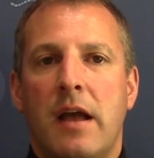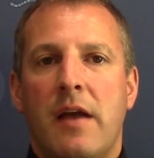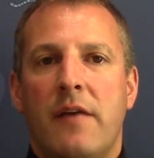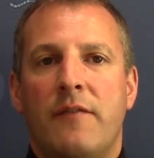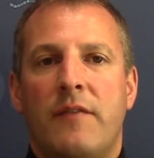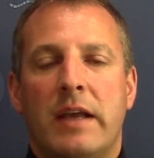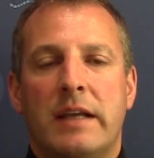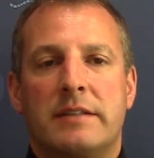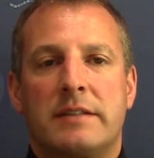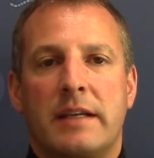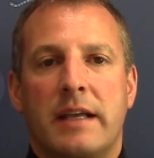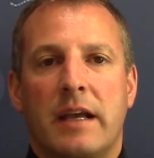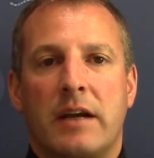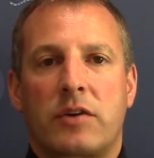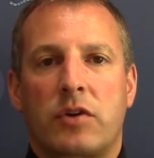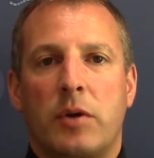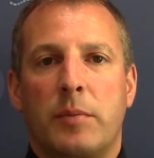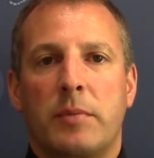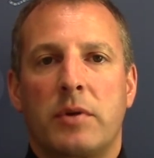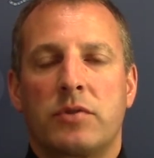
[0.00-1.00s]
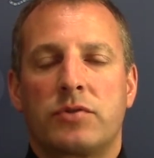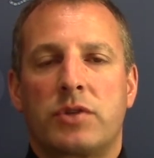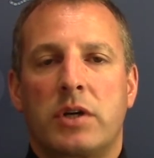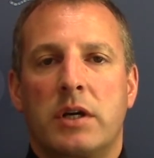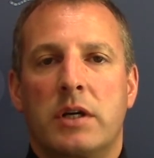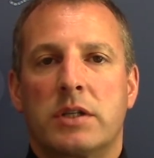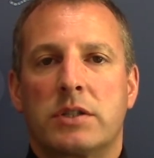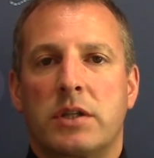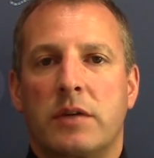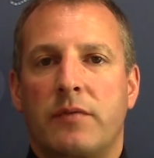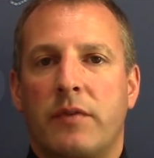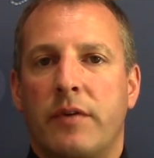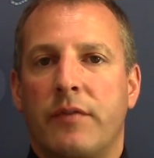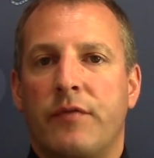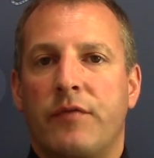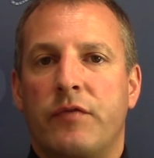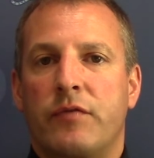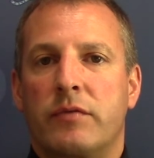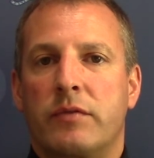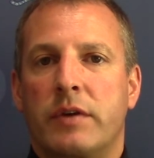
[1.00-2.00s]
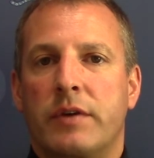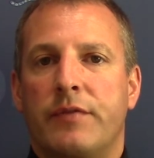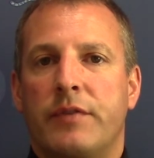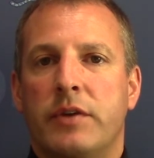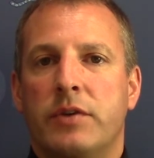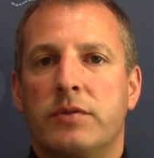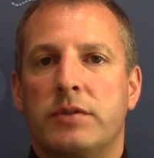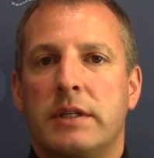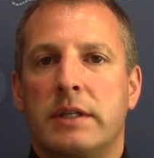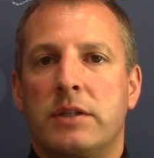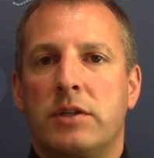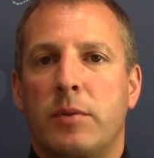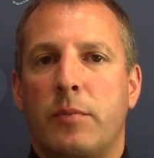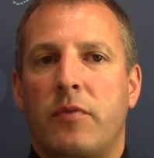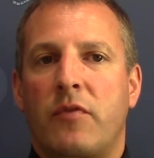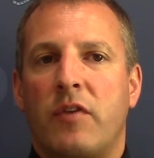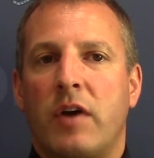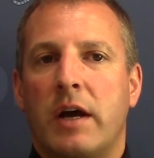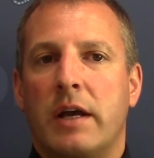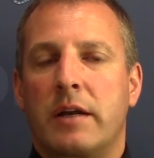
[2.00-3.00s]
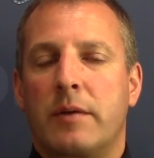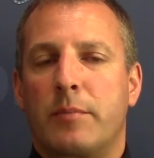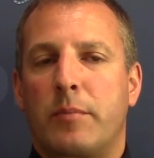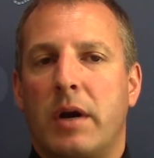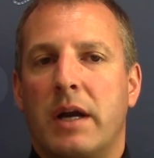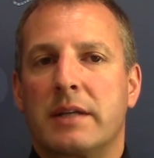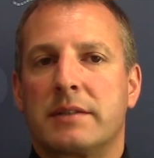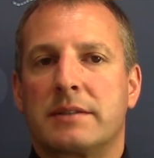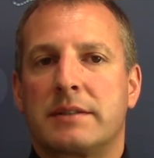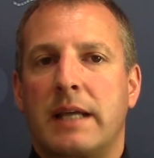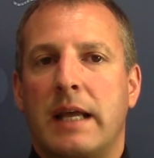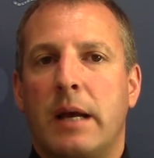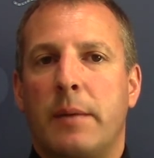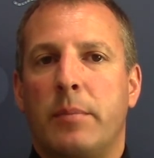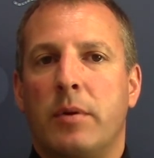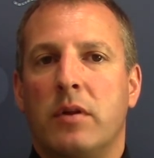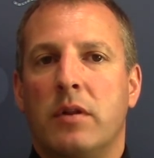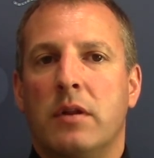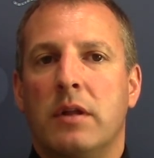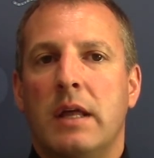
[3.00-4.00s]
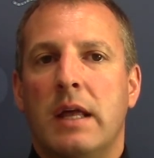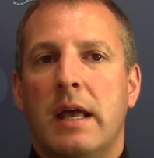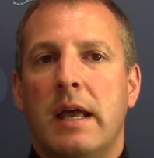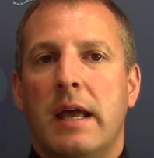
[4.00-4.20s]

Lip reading: facing a criminal charge of refusing to provide a breath sample